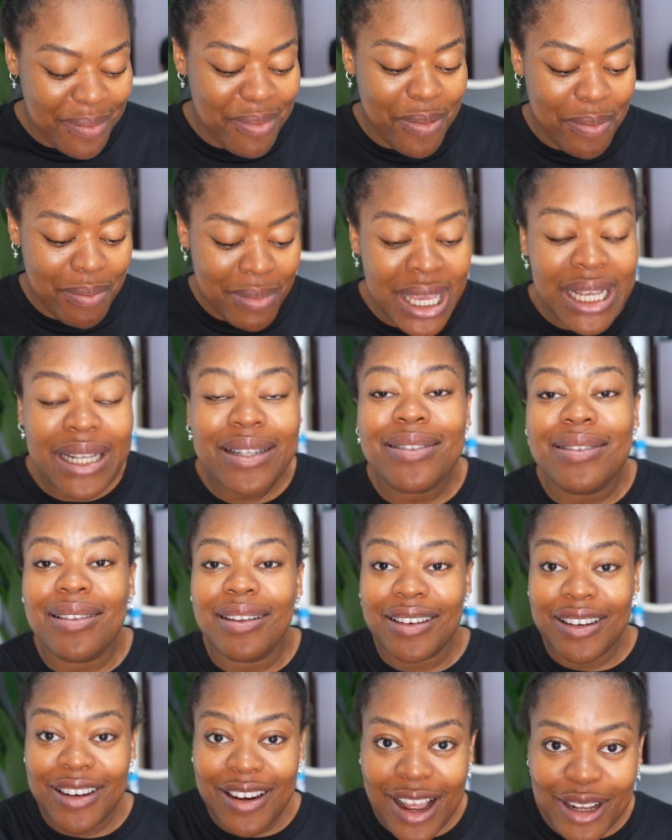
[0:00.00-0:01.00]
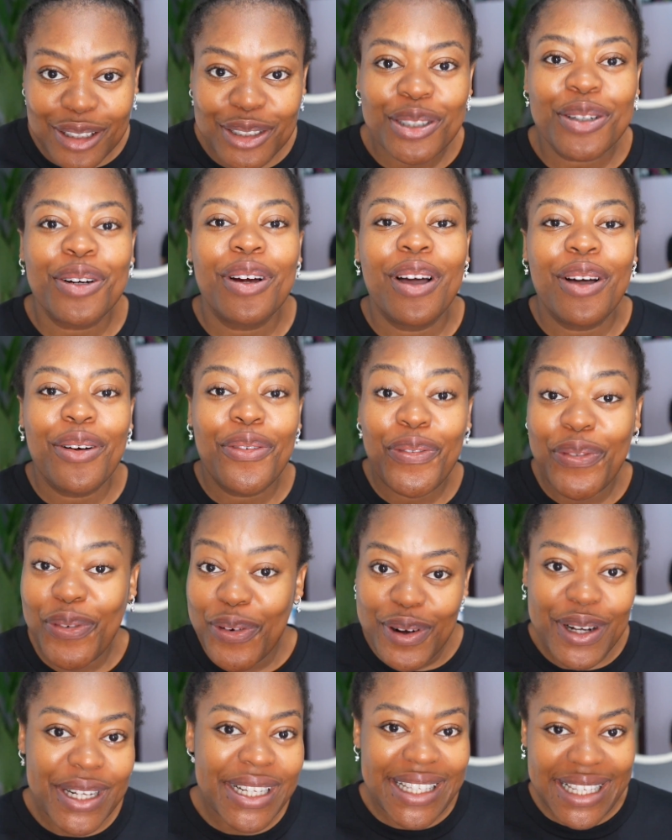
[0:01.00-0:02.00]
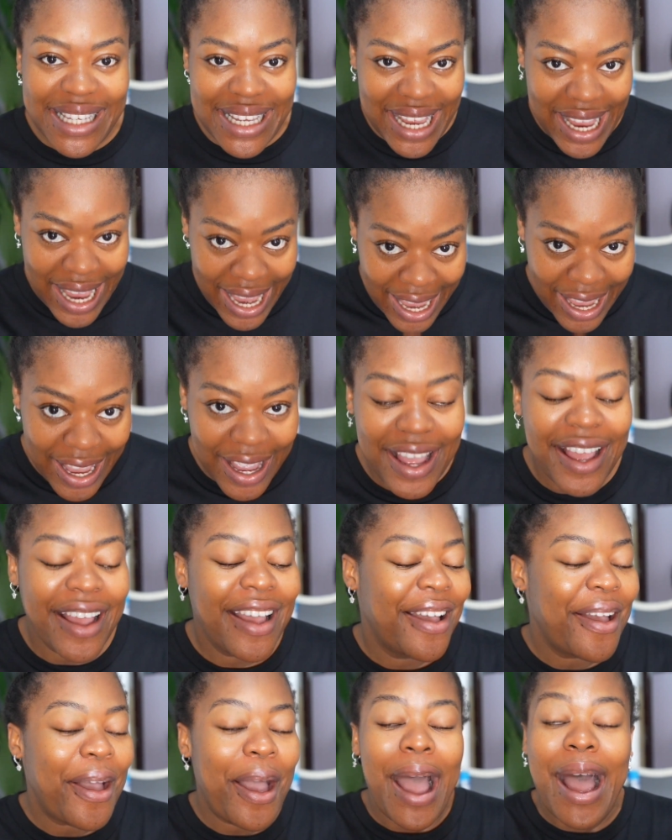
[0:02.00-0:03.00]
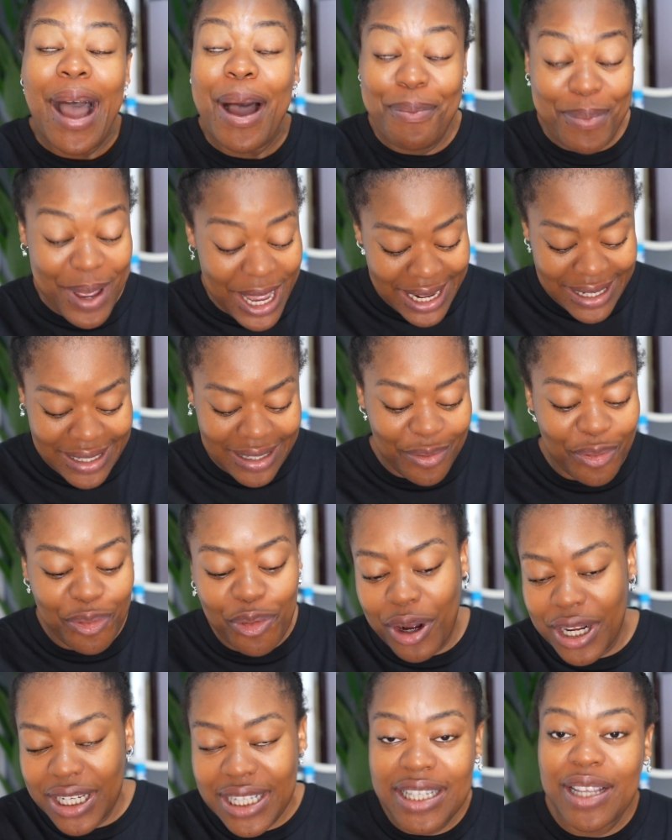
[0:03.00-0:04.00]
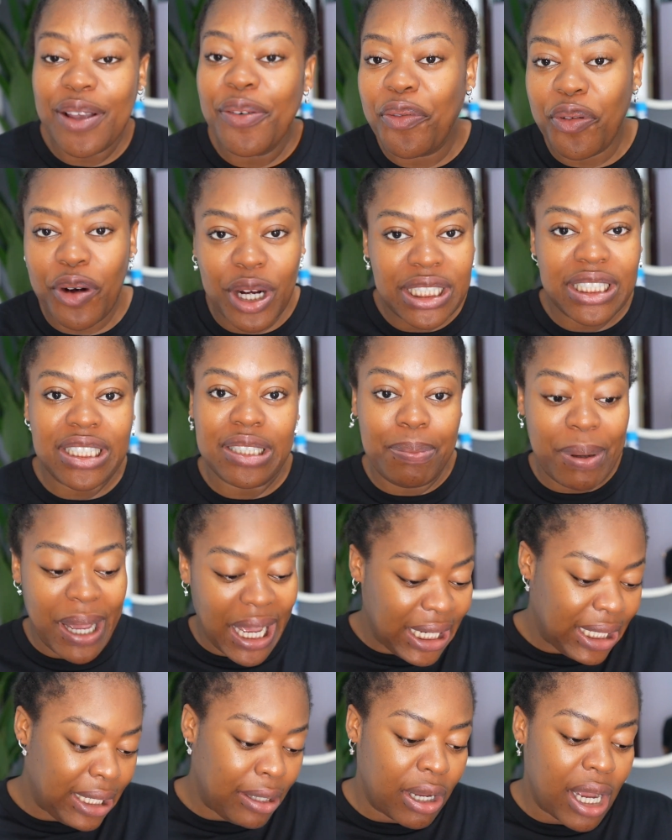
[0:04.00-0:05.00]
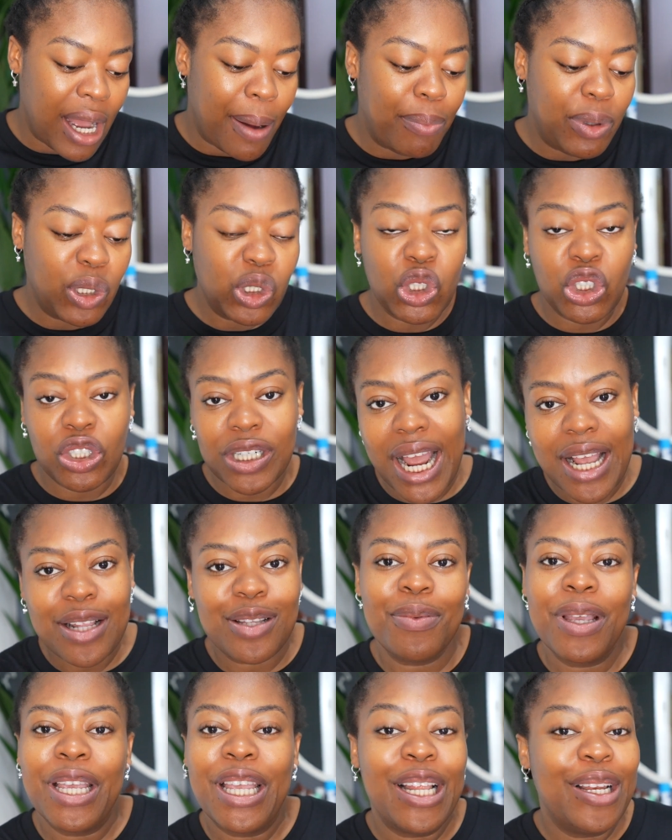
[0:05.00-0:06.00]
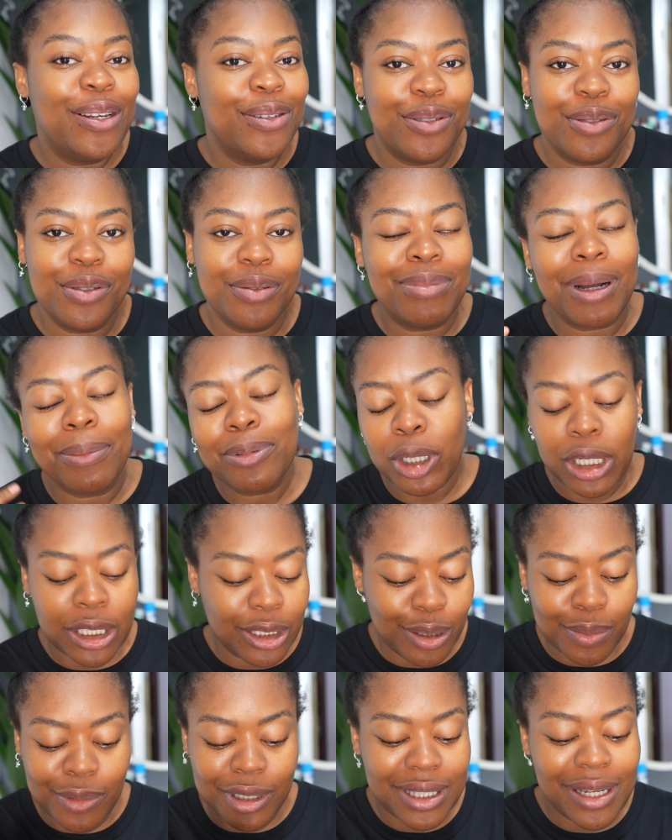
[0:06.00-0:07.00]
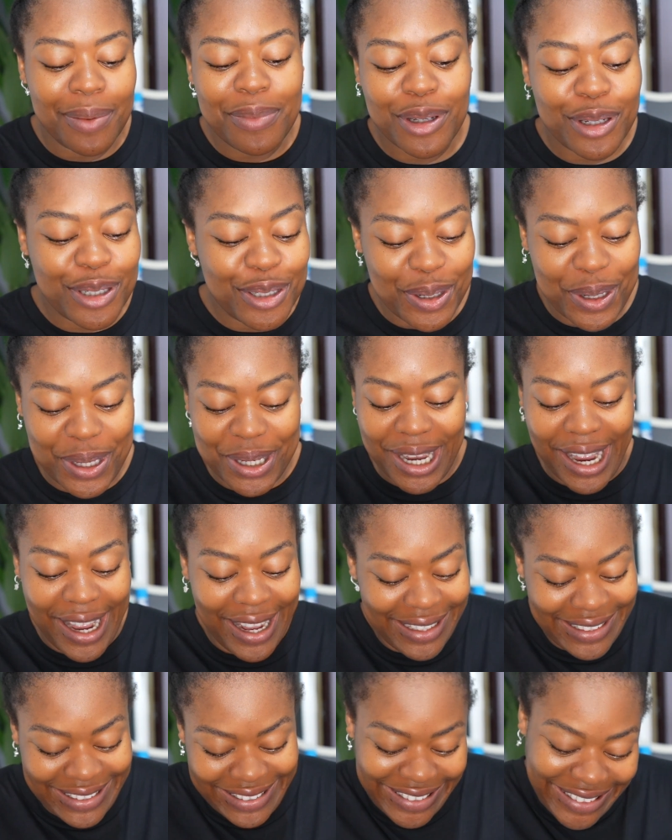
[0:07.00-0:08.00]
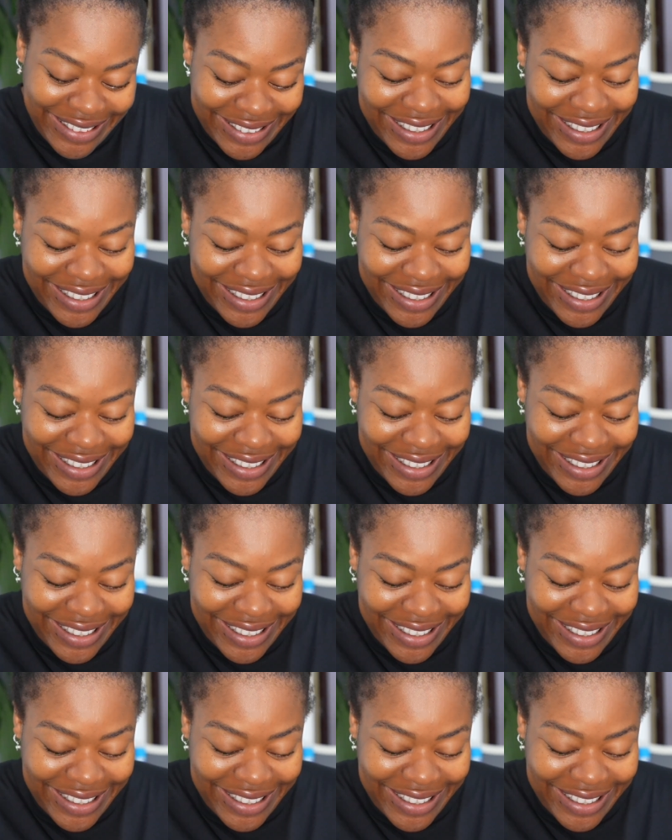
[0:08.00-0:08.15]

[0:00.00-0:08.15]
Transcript: mimics the natural 4C hair. Amazing. 4C, 4D, depending. You can blow dry to make it look good, but I'm talking too much. Let me just show you guys.